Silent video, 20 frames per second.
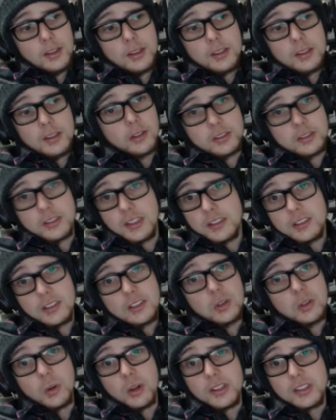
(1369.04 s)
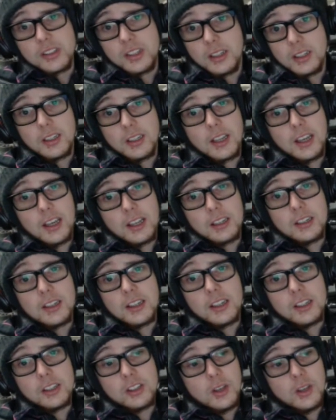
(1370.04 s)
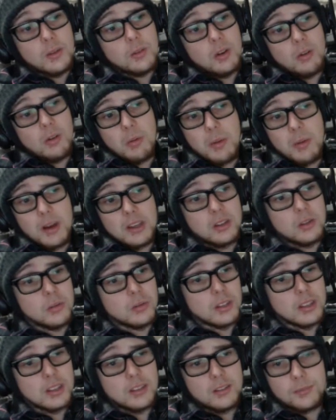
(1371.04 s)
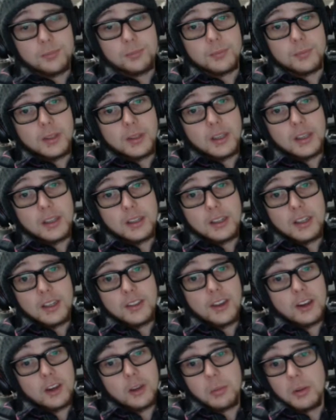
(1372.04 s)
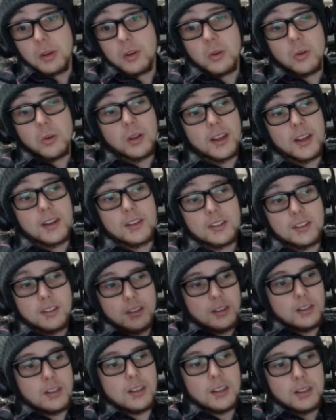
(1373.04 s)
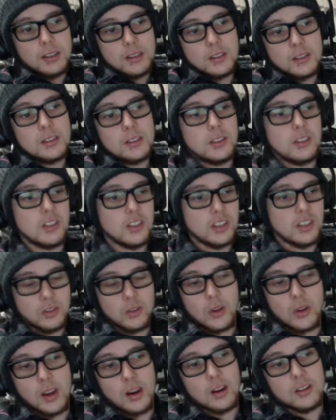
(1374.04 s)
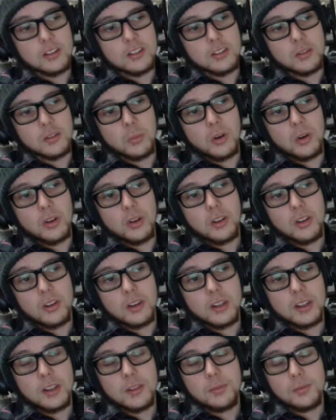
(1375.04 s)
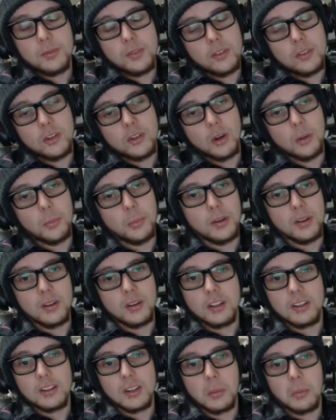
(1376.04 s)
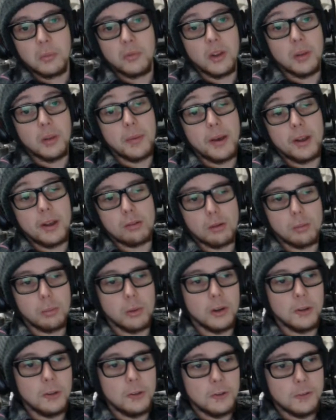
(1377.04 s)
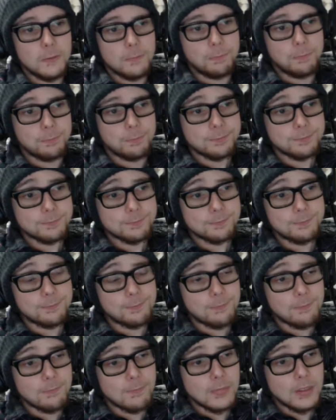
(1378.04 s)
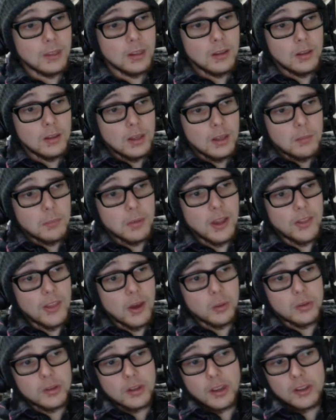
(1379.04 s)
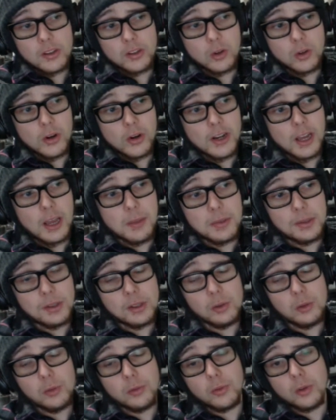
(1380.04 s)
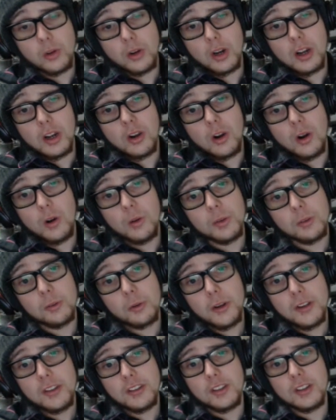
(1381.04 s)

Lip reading: send it to us, and you never know, we might use it, and that could be cool, kind of seeing your characters and whatnot show up in some of our battle reports. But yeah, that was our storytime interlude for Corvus Rixz and